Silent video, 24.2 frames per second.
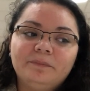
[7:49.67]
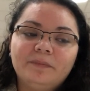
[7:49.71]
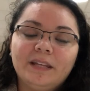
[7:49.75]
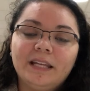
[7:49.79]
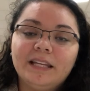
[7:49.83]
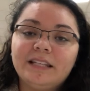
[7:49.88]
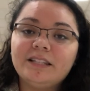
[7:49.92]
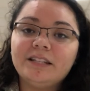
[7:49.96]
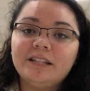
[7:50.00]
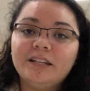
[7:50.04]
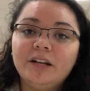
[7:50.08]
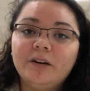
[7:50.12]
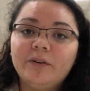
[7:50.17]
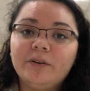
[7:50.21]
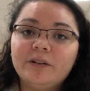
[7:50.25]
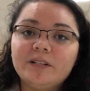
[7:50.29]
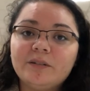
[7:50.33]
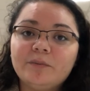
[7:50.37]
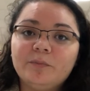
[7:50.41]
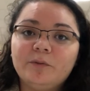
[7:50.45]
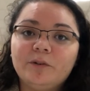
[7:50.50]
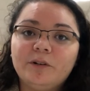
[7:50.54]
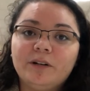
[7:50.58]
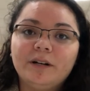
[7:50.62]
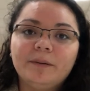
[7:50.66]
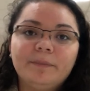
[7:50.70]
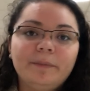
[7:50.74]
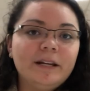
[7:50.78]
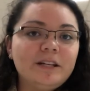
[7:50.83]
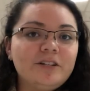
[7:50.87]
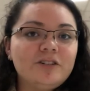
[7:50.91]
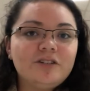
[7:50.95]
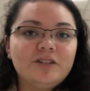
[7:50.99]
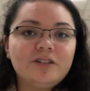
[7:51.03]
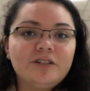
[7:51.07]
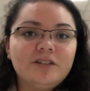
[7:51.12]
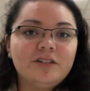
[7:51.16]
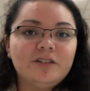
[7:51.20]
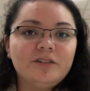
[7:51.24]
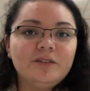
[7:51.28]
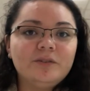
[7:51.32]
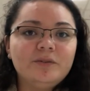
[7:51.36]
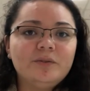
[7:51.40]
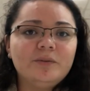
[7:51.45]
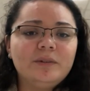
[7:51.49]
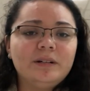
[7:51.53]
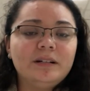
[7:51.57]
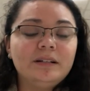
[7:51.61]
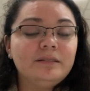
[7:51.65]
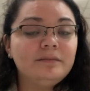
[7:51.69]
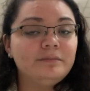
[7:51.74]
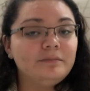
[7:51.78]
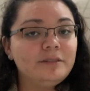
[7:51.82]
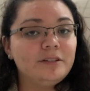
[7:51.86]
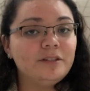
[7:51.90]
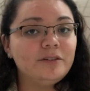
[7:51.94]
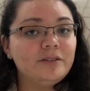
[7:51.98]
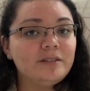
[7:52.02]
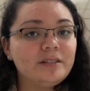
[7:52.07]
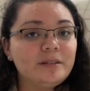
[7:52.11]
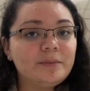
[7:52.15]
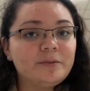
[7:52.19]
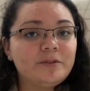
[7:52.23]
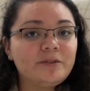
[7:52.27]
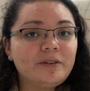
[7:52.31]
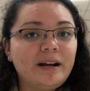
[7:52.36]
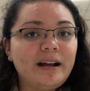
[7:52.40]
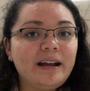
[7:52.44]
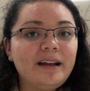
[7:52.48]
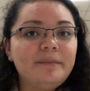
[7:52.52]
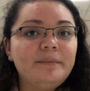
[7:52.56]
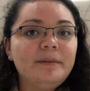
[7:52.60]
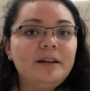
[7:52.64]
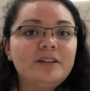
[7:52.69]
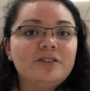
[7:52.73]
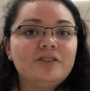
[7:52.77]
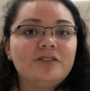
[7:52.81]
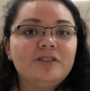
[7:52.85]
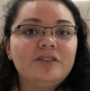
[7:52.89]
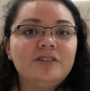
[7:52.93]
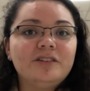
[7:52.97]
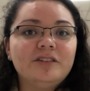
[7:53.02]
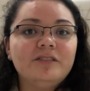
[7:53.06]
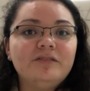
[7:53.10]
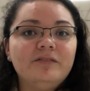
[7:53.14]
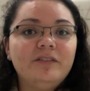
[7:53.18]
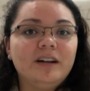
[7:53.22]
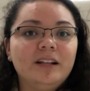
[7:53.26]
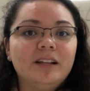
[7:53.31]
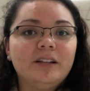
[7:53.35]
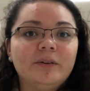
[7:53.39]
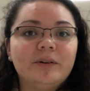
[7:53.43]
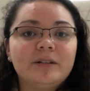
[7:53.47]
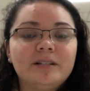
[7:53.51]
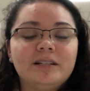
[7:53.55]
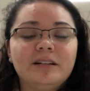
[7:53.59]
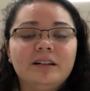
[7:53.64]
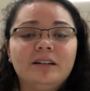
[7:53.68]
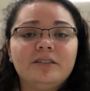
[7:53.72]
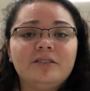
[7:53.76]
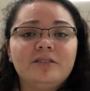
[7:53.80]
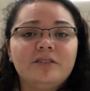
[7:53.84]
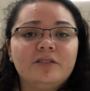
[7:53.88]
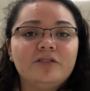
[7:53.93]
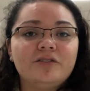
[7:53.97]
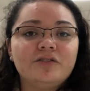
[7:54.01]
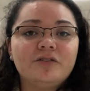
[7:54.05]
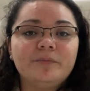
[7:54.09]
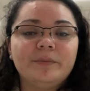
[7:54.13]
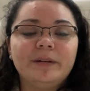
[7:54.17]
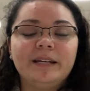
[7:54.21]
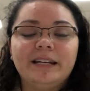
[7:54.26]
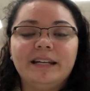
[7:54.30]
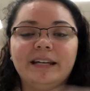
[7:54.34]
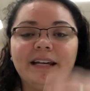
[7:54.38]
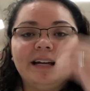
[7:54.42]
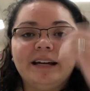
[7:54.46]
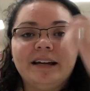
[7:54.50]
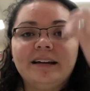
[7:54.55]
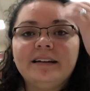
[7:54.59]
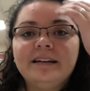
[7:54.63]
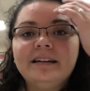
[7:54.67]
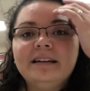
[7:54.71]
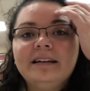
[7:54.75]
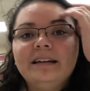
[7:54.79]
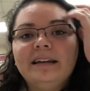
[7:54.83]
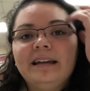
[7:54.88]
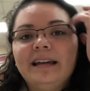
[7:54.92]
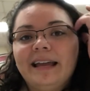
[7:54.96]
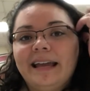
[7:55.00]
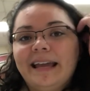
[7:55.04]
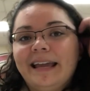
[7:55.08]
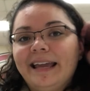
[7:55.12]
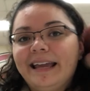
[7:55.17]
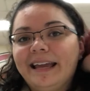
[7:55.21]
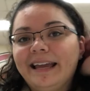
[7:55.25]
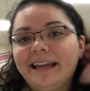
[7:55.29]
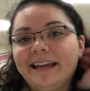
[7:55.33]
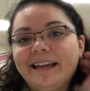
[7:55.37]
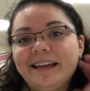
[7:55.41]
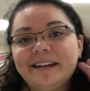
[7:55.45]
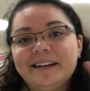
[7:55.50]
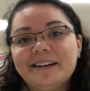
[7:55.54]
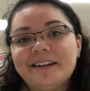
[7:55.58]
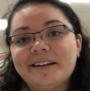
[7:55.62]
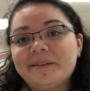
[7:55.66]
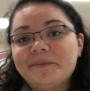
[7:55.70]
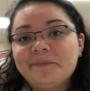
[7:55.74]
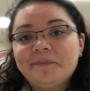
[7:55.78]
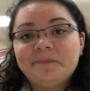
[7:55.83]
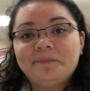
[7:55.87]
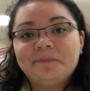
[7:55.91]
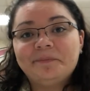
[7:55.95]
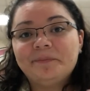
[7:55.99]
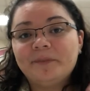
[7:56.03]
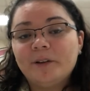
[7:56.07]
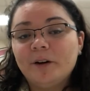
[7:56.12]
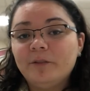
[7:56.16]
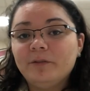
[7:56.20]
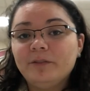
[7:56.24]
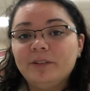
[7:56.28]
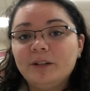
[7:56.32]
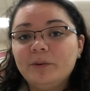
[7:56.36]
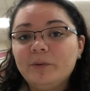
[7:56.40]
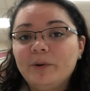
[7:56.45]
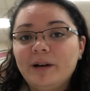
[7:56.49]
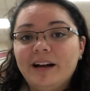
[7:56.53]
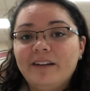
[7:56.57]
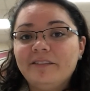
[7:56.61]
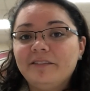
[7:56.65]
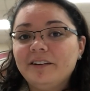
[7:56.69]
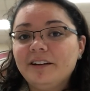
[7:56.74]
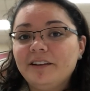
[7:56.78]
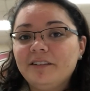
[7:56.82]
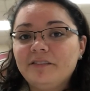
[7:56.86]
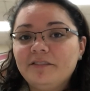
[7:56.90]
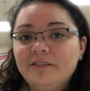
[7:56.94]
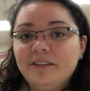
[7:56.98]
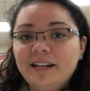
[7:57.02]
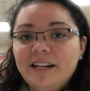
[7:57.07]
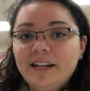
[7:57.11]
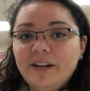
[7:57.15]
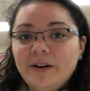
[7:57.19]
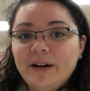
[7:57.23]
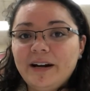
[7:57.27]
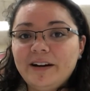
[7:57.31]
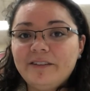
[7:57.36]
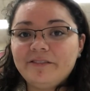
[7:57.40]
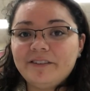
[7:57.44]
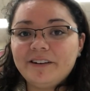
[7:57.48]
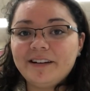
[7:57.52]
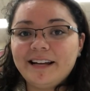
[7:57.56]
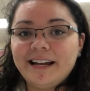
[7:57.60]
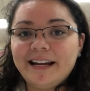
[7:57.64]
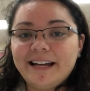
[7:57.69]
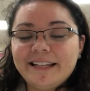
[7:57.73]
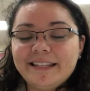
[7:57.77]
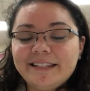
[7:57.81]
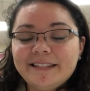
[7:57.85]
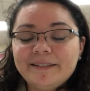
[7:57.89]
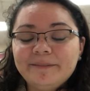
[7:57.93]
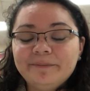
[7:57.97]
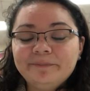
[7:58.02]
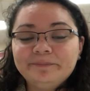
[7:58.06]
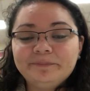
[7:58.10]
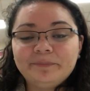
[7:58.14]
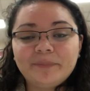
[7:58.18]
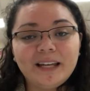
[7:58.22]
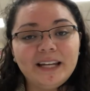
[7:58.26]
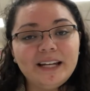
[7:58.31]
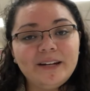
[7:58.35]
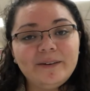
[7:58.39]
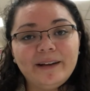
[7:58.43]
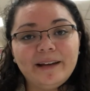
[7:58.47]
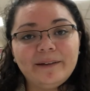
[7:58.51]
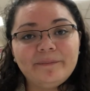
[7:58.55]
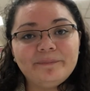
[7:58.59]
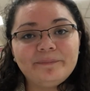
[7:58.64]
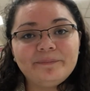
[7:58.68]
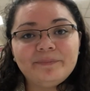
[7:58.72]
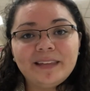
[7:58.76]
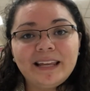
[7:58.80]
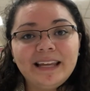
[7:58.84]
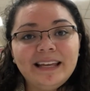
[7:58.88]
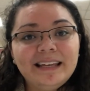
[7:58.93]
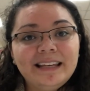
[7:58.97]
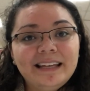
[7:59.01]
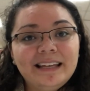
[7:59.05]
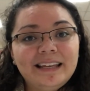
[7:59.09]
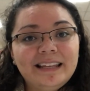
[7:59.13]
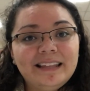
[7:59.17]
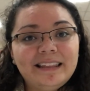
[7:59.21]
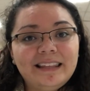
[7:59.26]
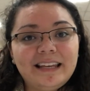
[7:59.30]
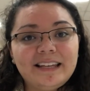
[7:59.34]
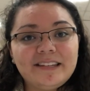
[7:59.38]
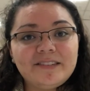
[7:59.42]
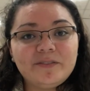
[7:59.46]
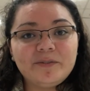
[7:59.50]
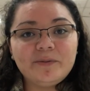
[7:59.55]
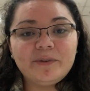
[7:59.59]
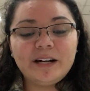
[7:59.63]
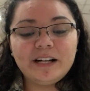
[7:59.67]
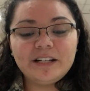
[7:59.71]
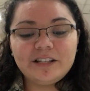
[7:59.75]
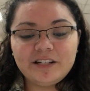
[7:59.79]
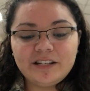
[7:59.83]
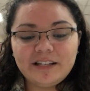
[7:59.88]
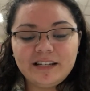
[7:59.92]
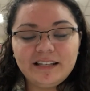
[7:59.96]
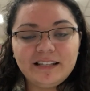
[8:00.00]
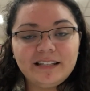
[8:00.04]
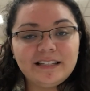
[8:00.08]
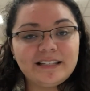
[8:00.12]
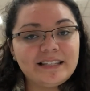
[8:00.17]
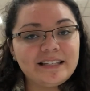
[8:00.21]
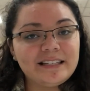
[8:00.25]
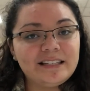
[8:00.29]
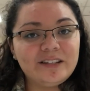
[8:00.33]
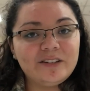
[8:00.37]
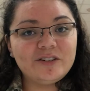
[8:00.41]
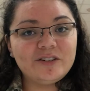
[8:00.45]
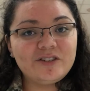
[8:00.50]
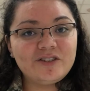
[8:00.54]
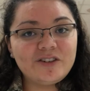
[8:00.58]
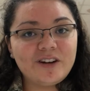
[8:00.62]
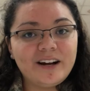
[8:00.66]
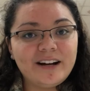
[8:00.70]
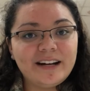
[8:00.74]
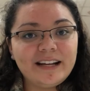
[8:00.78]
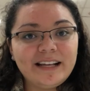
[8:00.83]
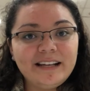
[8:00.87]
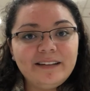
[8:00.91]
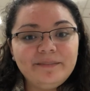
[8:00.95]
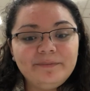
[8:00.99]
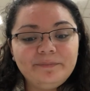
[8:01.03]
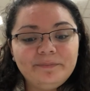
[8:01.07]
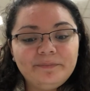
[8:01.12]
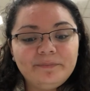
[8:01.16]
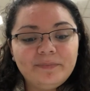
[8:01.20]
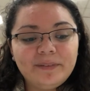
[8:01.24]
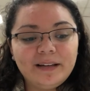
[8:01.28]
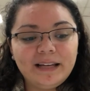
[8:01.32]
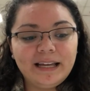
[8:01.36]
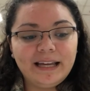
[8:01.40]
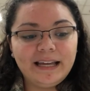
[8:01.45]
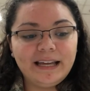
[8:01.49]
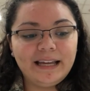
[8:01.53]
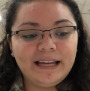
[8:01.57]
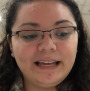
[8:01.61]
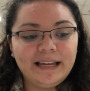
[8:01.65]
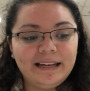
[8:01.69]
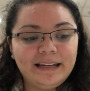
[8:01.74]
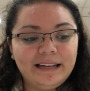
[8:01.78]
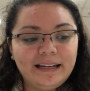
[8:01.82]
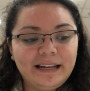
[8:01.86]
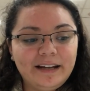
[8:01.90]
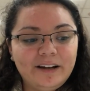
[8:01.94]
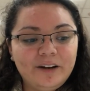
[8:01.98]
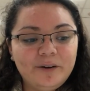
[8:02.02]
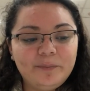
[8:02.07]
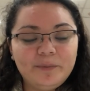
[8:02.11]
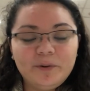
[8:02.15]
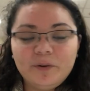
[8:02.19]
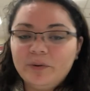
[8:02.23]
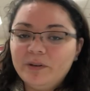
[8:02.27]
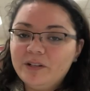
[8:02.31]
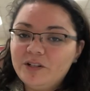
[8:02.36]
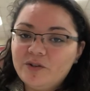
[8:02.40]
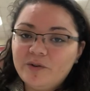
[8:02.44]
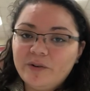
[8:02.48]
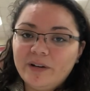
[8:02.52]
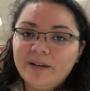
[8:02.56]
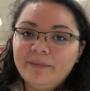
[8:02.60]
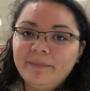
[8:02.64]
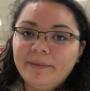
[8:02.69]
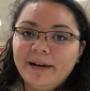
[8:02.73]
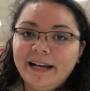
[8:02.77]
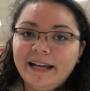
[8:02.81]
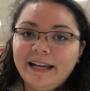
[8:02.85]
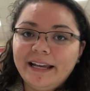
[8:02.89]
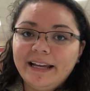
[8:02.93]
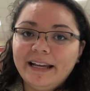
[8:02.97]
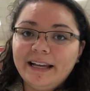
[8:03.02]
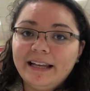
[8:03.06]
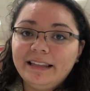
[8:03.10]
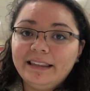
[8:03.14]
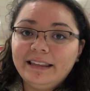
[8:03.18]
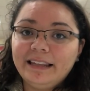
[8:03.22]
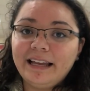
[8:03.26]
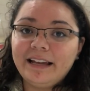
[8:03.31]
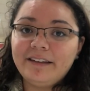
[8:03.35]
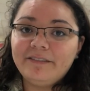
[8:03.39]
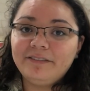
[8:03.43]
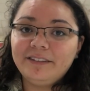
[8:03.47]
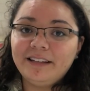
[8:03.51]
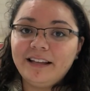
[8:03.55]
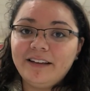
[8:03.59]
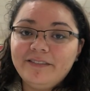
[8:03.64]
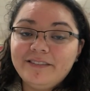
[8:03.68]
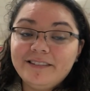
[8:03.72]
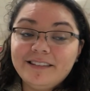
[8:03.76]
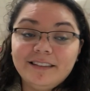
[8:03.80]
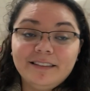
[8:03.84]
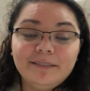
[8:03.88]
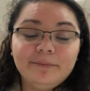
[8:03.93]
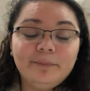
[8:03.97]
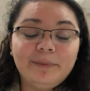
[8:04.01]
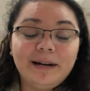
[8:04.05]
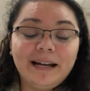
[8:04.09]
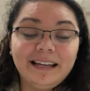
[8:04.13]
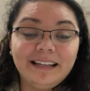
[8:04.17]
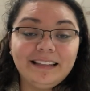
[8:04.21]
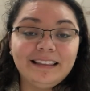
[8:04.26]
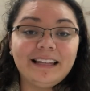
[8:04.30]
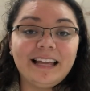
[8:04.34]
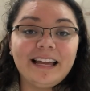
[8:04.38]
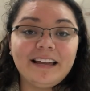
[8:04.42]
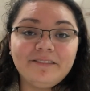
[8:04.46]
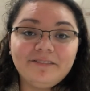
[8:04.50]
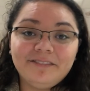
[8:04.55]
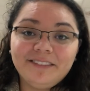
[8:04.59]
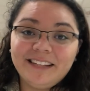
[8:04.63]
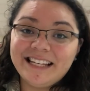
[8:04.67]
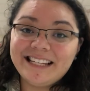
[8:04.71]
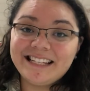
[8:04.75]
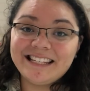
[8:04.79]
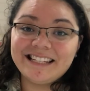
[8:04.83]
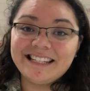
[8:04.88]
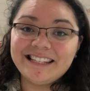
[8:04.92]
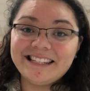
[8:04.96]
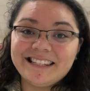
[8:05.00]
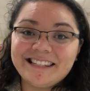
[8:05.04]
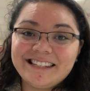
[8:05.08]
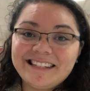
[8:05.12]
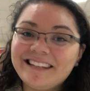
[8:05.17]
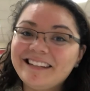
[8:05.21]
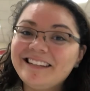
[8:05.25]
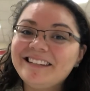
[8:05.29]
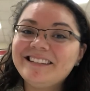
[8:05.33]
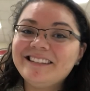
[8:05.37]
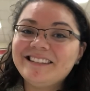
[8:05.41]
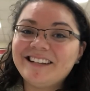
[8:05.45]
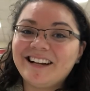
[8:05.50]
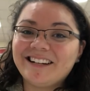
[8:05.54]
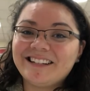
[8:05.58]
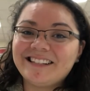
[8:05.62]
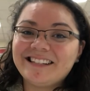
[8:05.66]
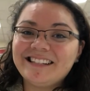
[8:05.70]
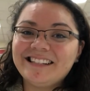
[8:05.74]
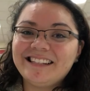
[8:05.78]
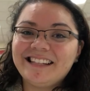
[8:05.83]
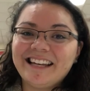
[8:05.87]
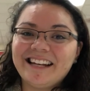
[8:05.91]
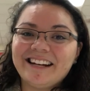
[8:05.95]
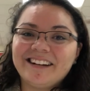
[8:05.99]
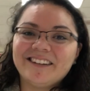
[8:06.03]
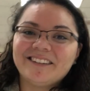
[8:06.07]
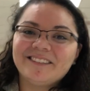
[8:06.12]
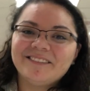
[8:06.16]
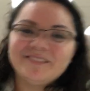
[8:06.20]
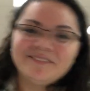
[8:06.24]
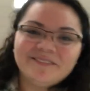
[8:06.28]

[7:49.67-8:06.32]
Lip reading: get to know us more, make sure you do subscribe, make sure you do follow us on social media, and hopefully we'll have another video out for you guys. Anyway, thanks for watching. This is Shawty, and I hope you enjoyed my life lessons. Talk to you later.